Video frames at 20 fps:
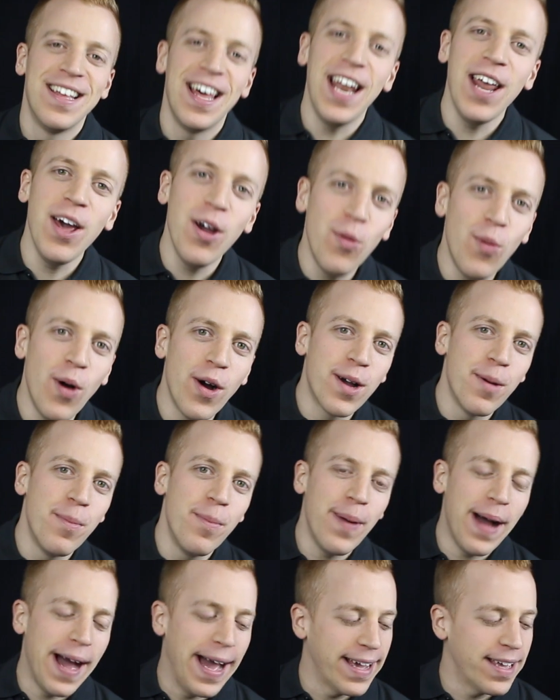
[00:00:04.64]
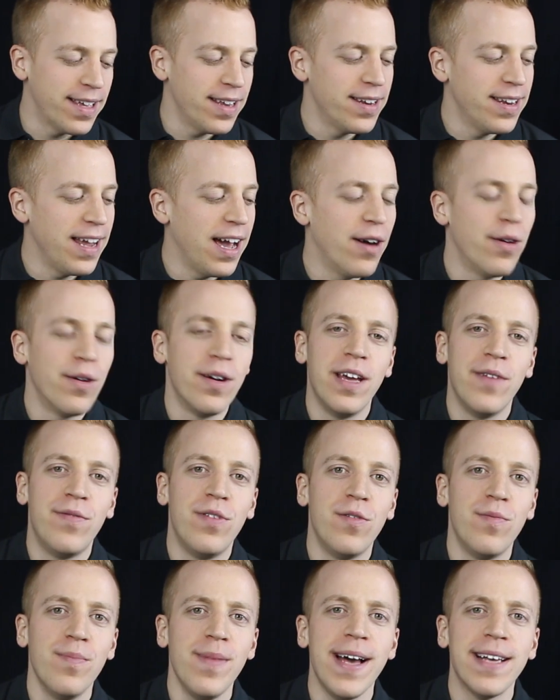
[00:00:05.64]
Hello, welcome back. Now, if
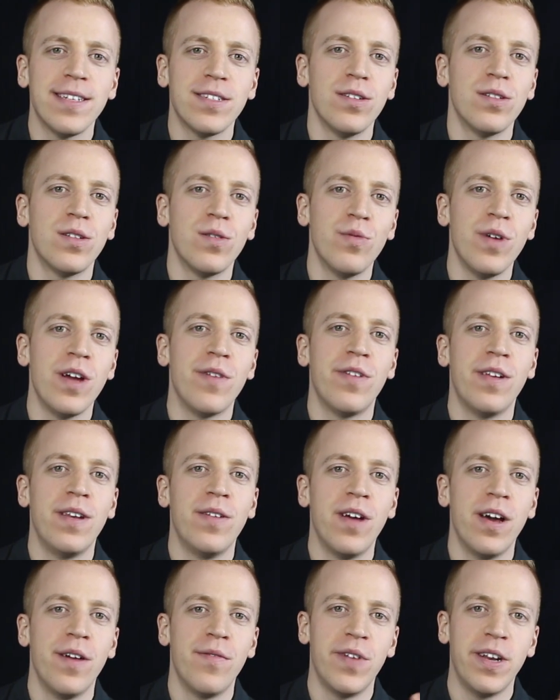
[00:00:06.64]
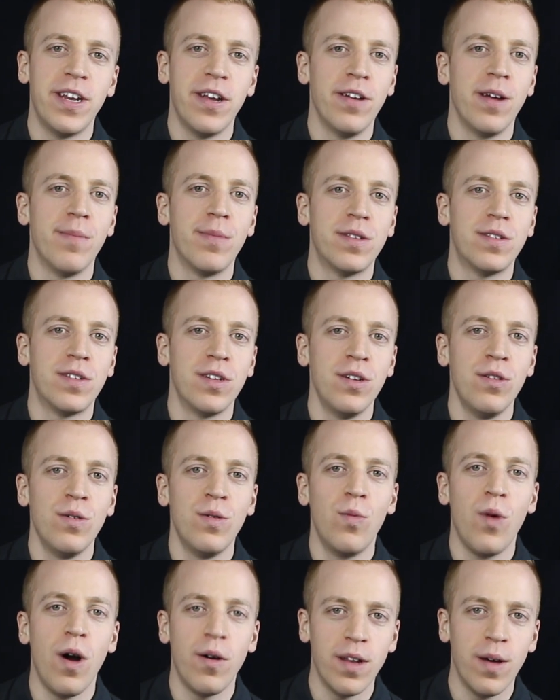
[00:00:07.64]
you've mastered the riff in video number
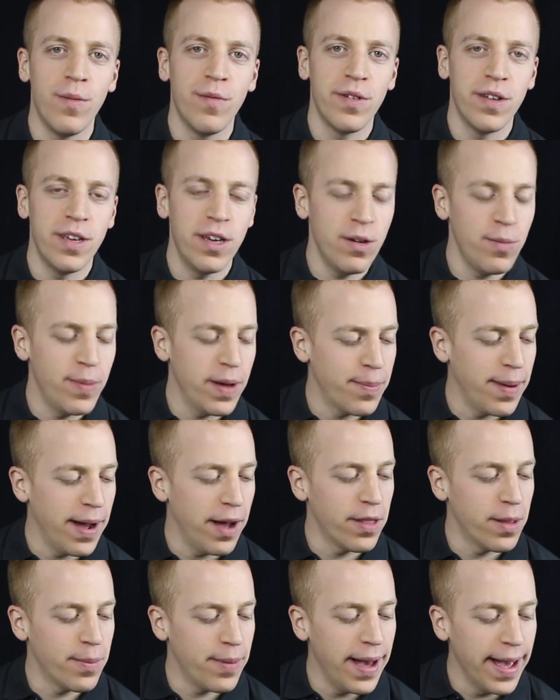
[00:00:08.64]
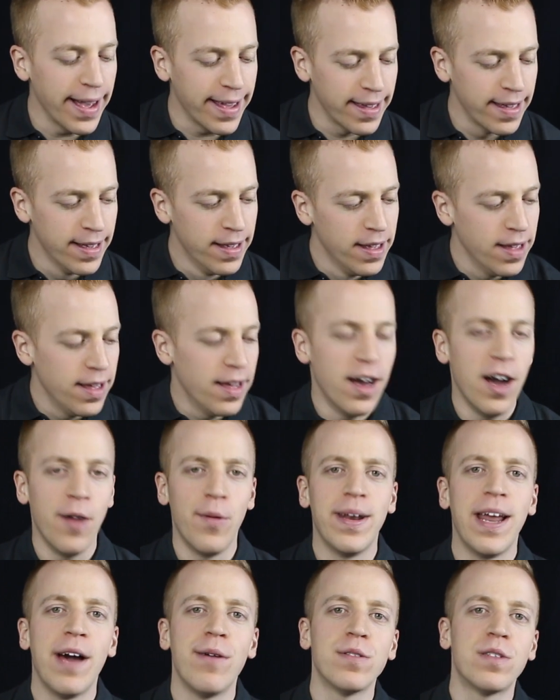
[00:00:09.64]
2, well done for you, big pat on the back.
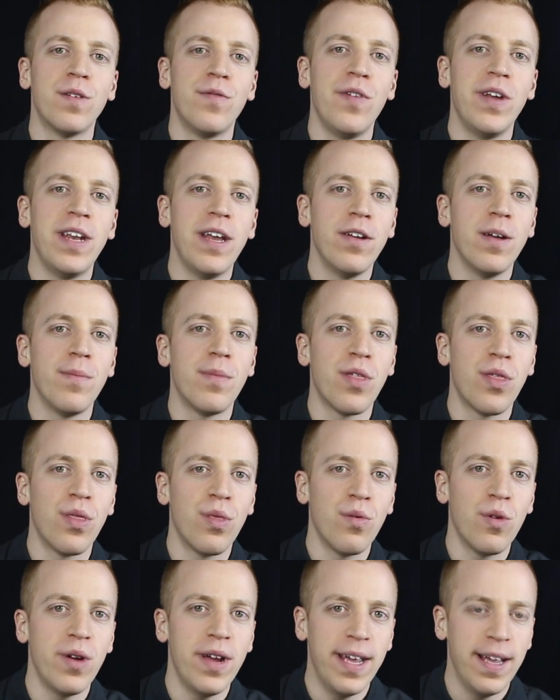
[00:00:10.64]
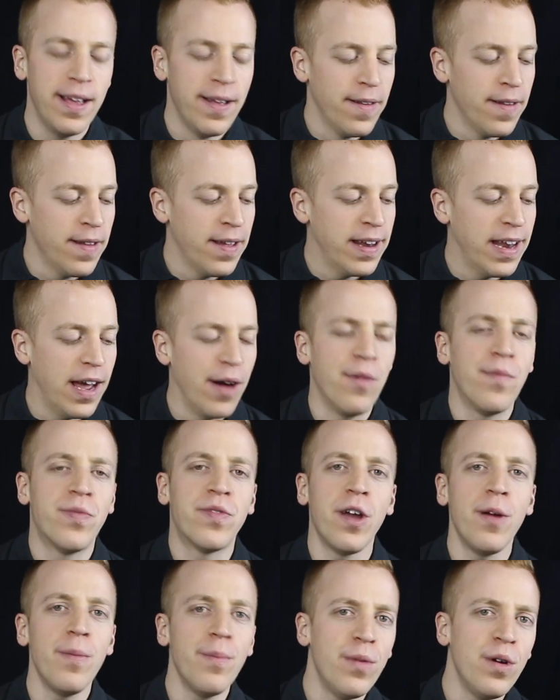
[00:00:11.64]
We're now on to video number 3. Now,
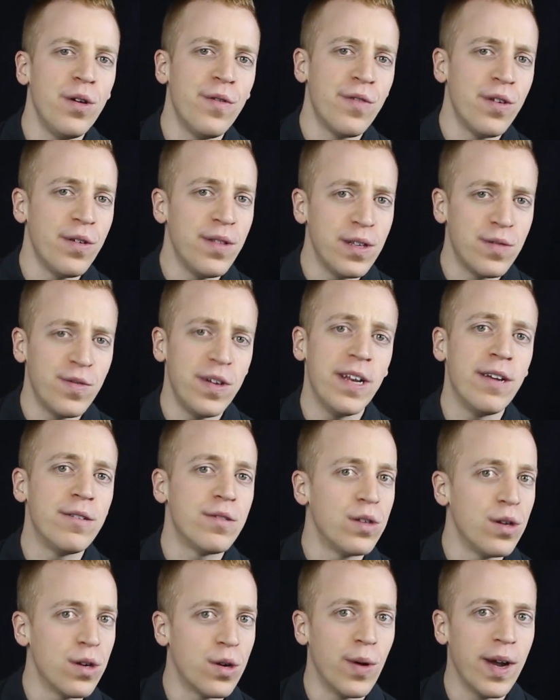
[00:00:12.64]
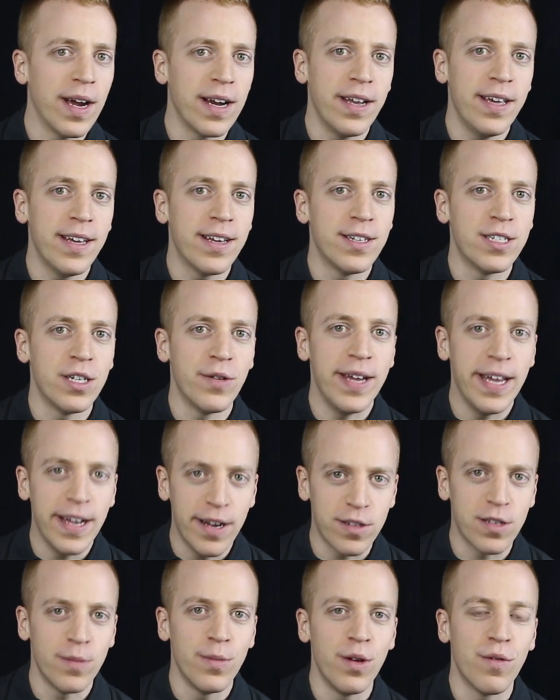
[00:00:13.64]
don't move through these videos too quickly because you're
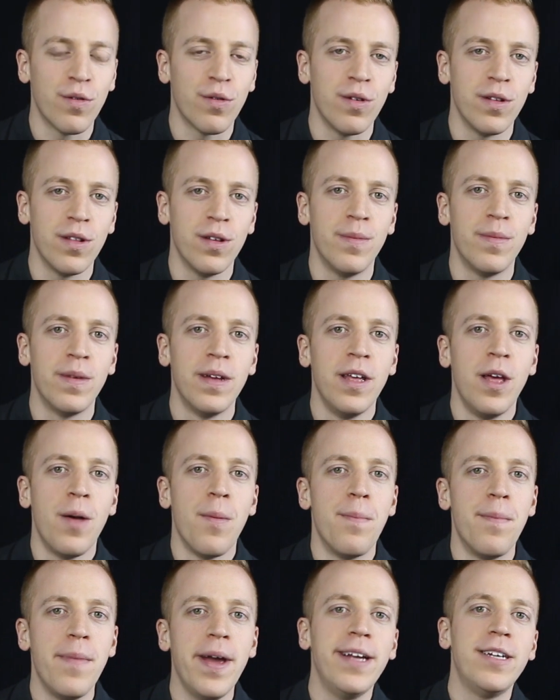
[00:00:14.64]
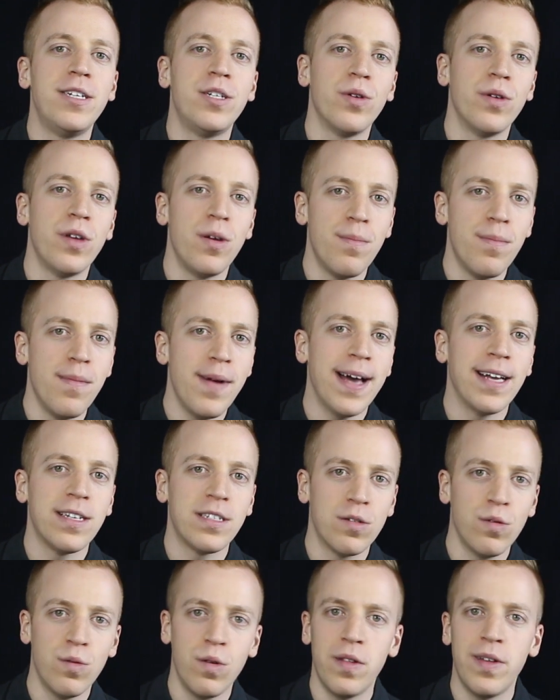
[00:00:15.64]
eager to move through them. Make sure you
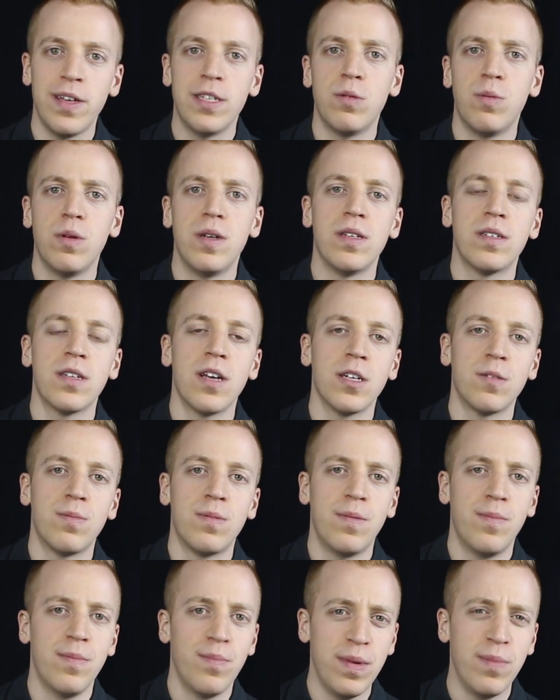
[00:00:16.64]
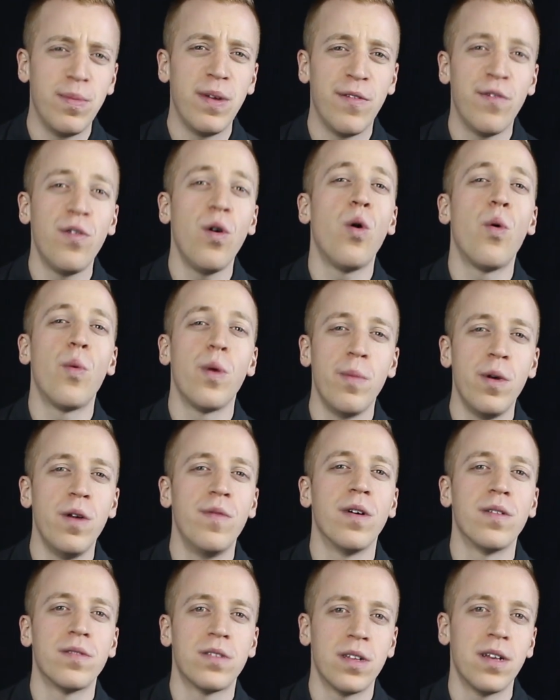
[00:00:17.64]
master all the things we've been discussed before we
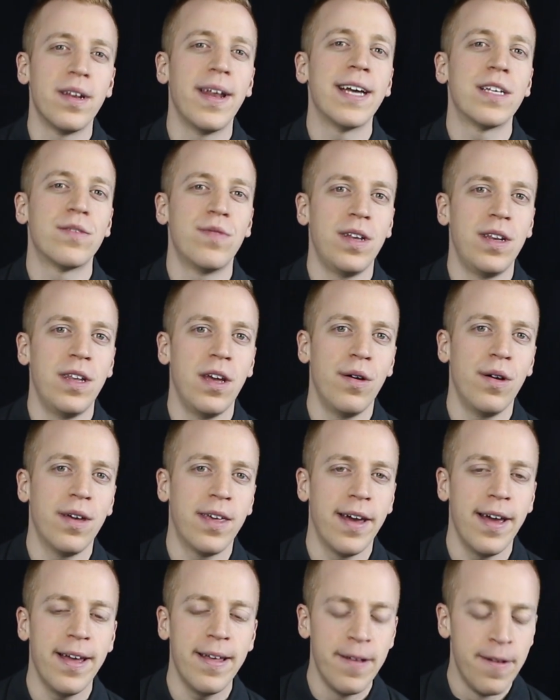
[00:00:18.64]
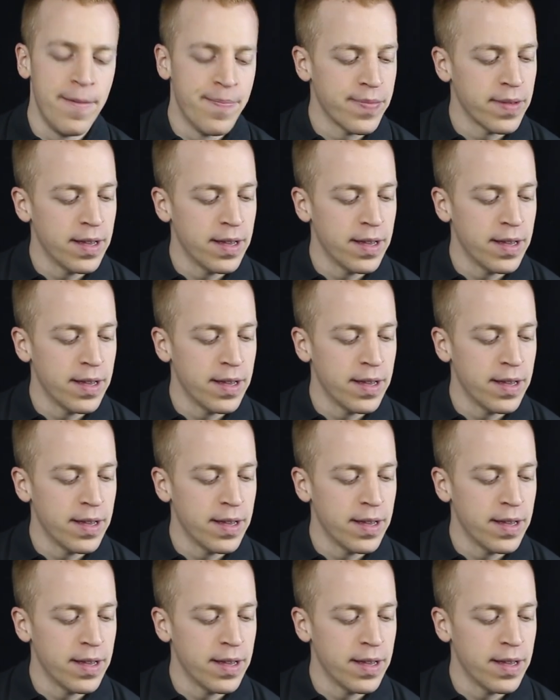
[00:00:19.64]
move on to the next video, okay?